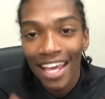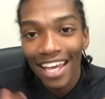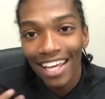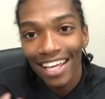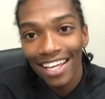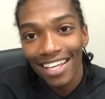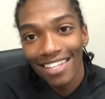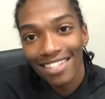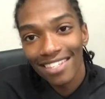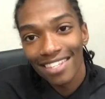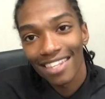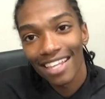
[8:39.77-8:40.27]

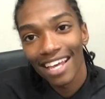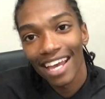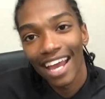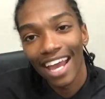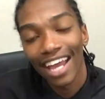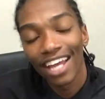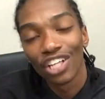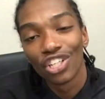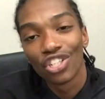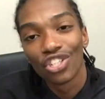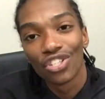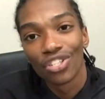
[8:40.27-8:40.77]
Is there
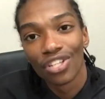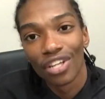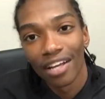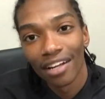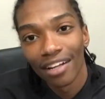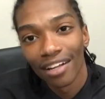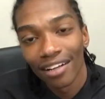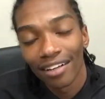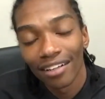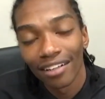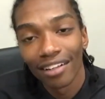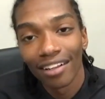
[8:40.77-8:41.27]
a
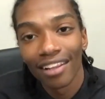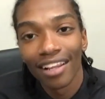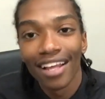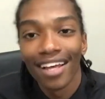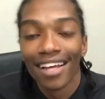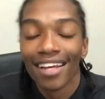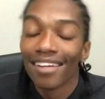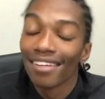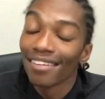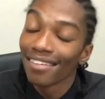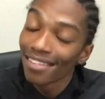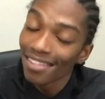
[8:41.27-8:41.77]
general
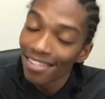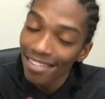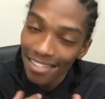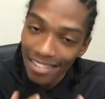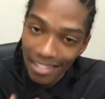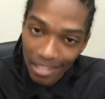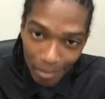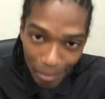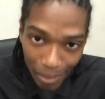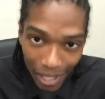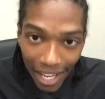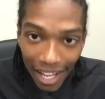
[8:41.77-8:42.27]

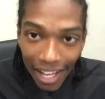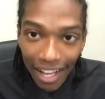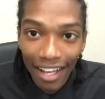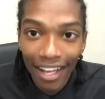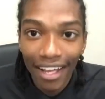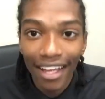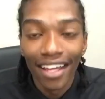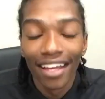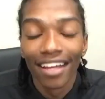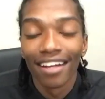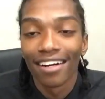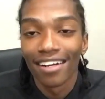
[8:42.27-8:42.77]

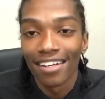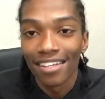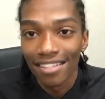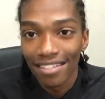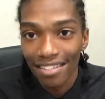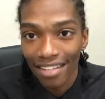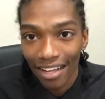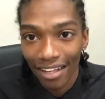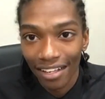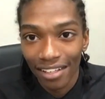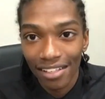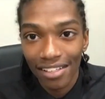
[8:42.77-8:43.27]
similar
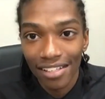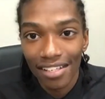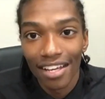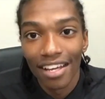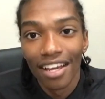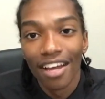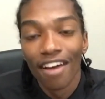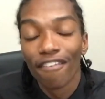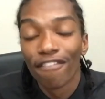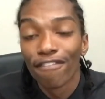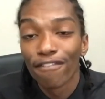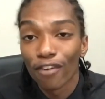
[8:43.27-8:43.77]
result
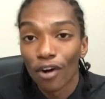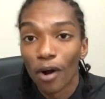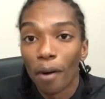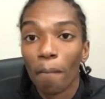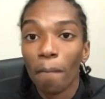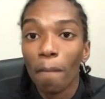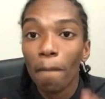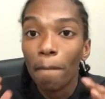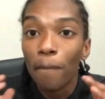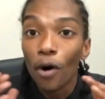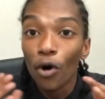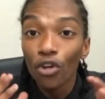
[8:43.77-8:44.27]

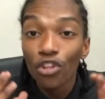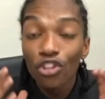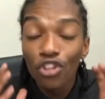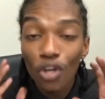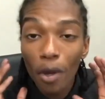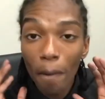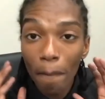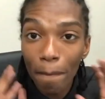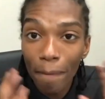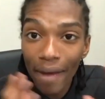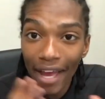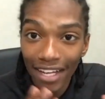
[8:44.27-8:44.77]
from both
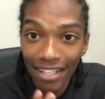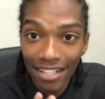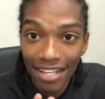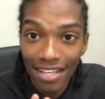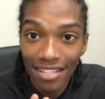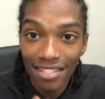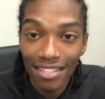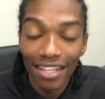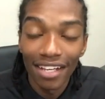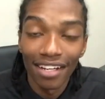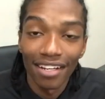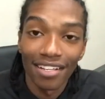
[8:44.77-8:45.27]
your
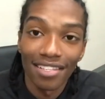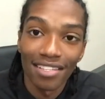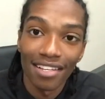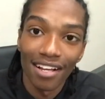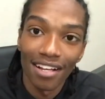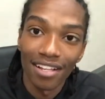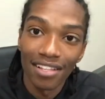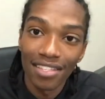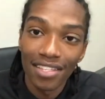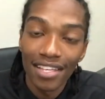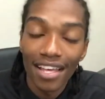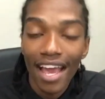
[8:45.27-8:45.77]
backtesting
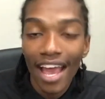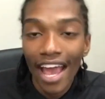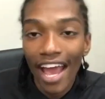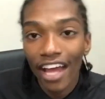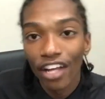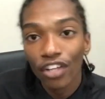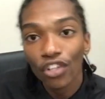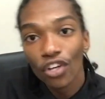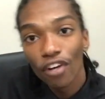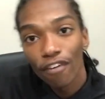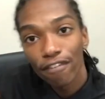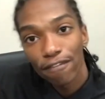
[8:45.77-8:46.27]
results
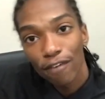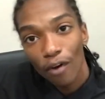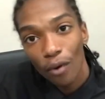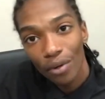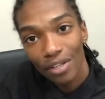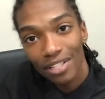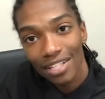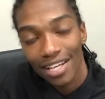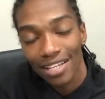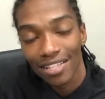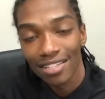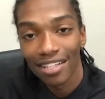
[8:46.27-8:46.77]
and your
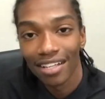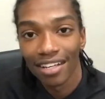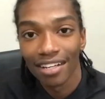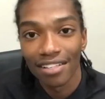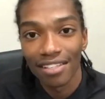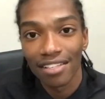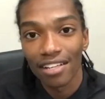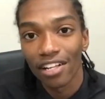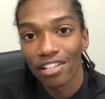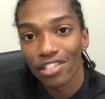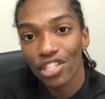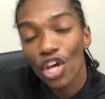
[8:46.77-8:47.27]
forward testing
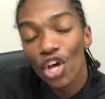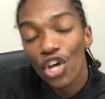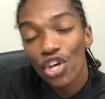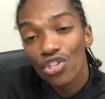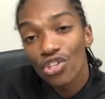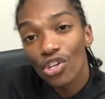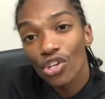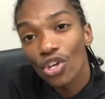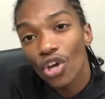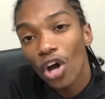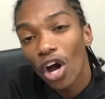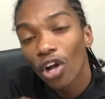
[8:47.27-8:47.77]
results?
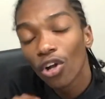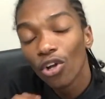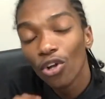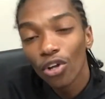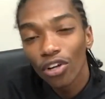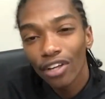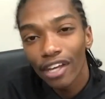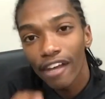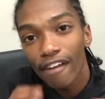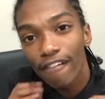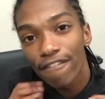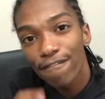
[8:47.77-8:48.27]
So you are
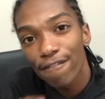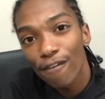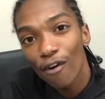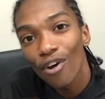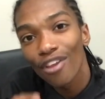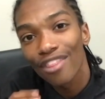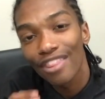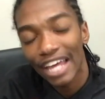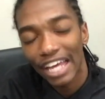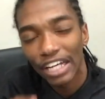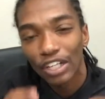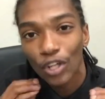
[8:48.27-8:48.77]
looking
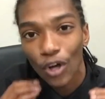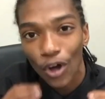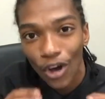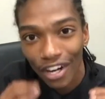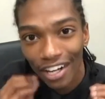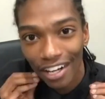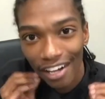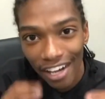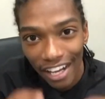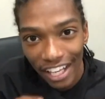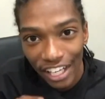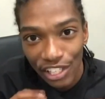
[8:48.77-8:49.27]
for that
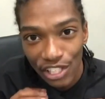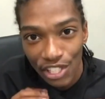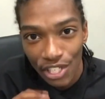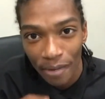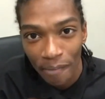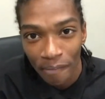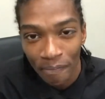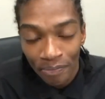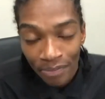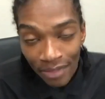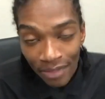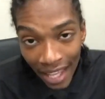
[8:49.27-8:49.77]

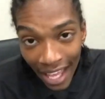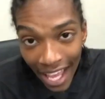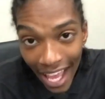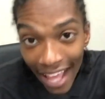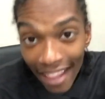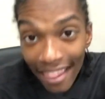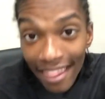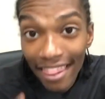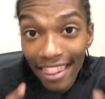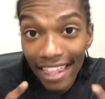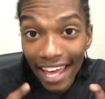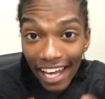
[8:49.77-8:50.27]
correlation,
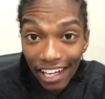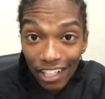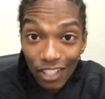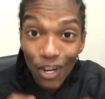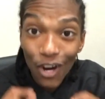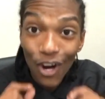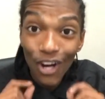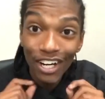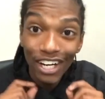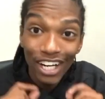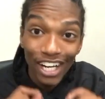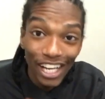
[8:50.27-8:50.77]
and that
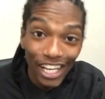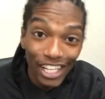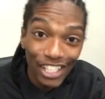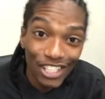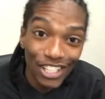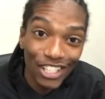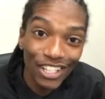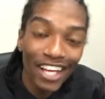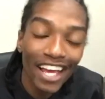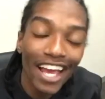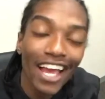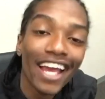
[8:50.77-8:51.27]

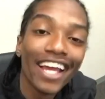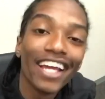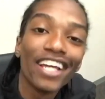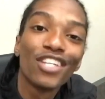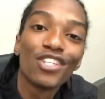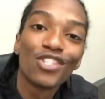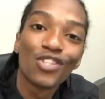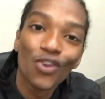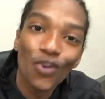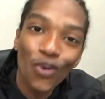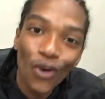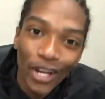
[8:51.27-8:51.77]
correlation
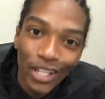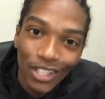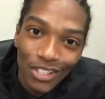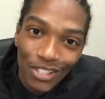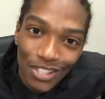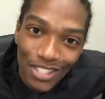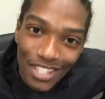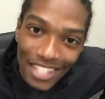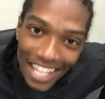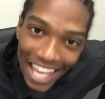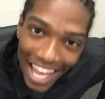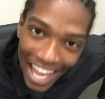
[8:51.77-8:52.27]
is going to
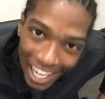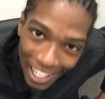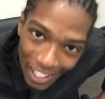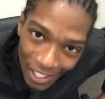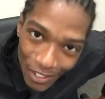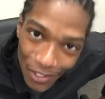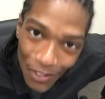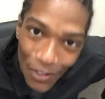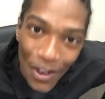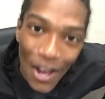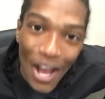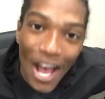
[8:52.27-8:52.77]
tell
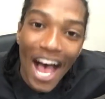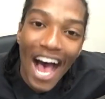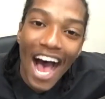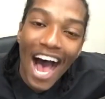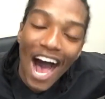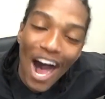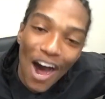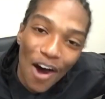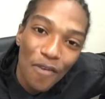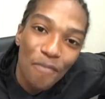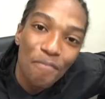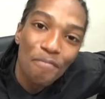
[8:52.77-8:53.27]
you
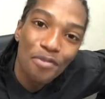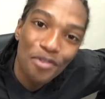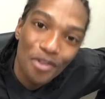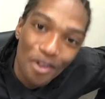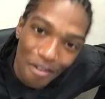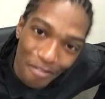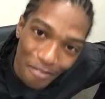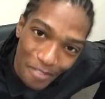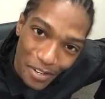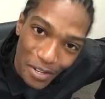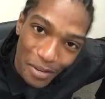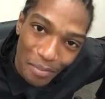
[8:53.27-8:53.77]
how
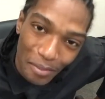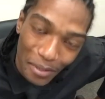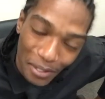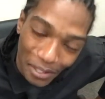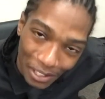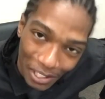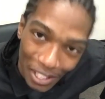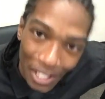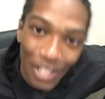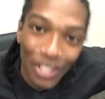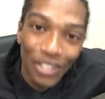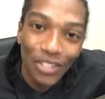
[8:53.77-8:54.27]

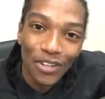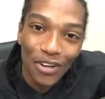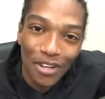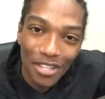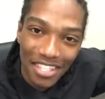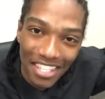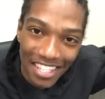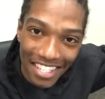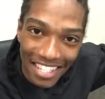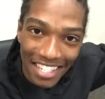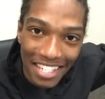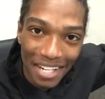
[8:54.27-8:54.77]
profitable your
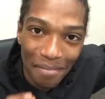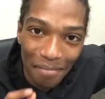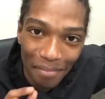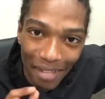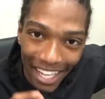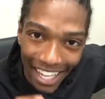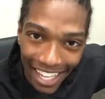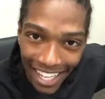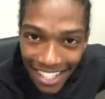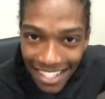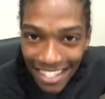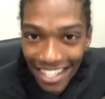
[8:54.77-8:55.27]
system
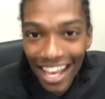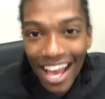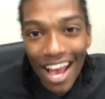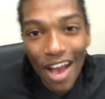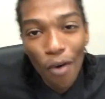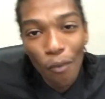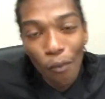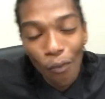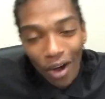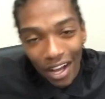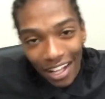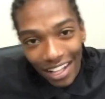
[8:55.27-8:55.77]
is.
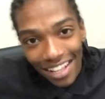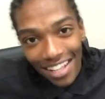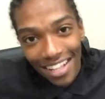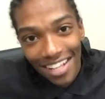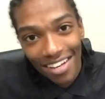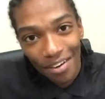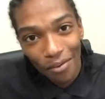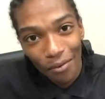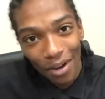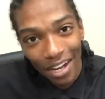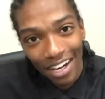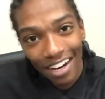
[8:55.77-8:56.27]
What
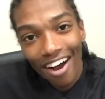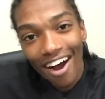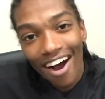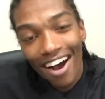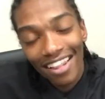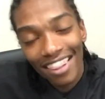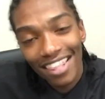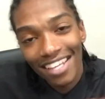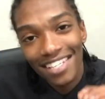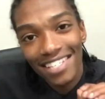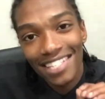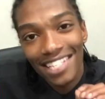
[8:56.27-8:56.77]

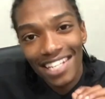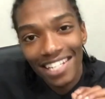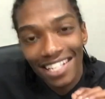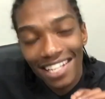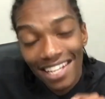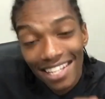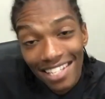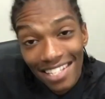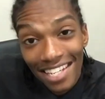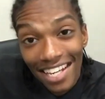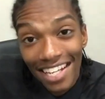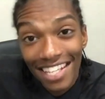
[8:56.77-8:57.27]
are the
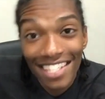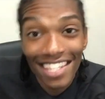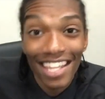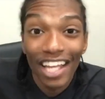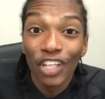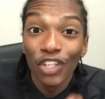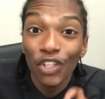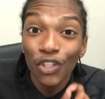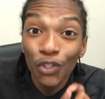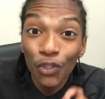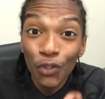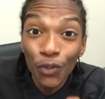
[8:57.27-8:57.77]
statistics
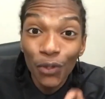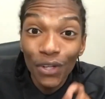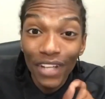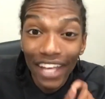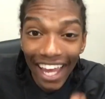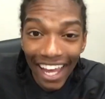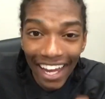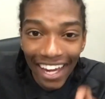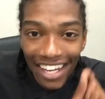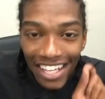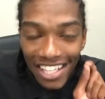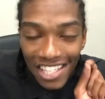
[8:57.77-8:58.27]
that you
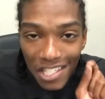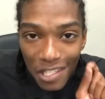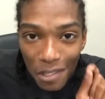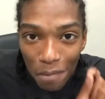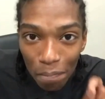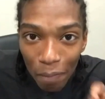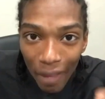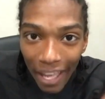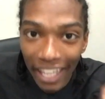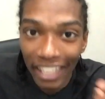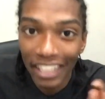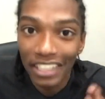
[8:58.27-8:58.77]
can
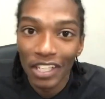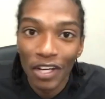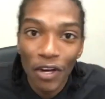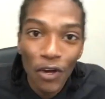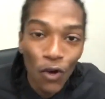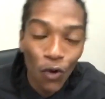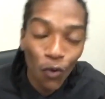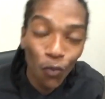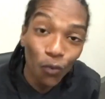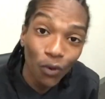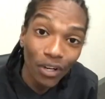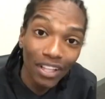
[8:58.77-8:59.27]
expect
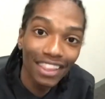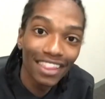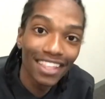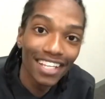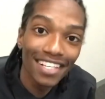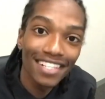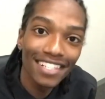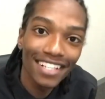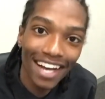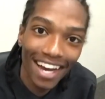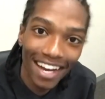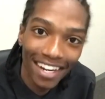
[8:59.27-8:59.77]
with
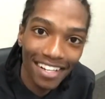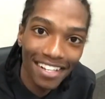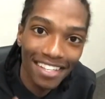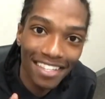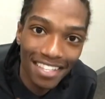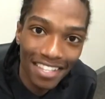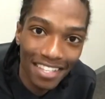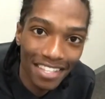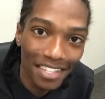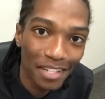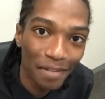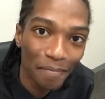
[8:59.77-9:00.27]
this current
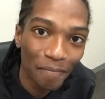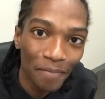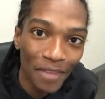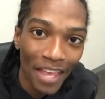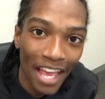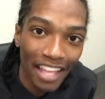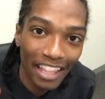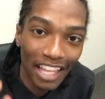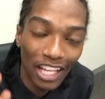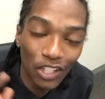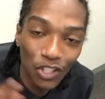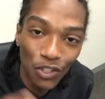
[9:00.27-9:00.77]
system
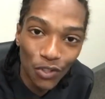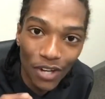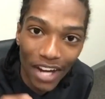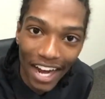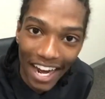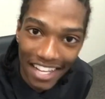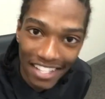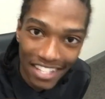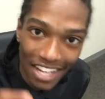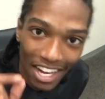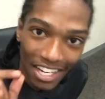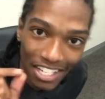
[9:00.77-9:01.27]
that you
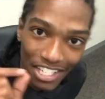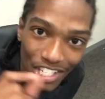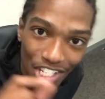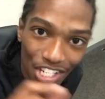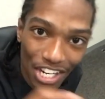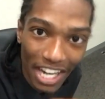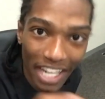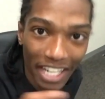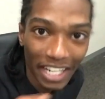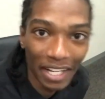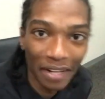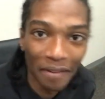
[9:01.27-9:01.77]
guys are
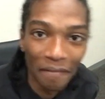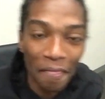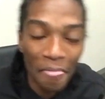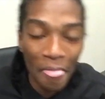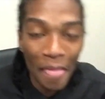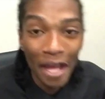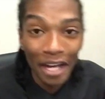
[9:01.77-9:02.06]
trading?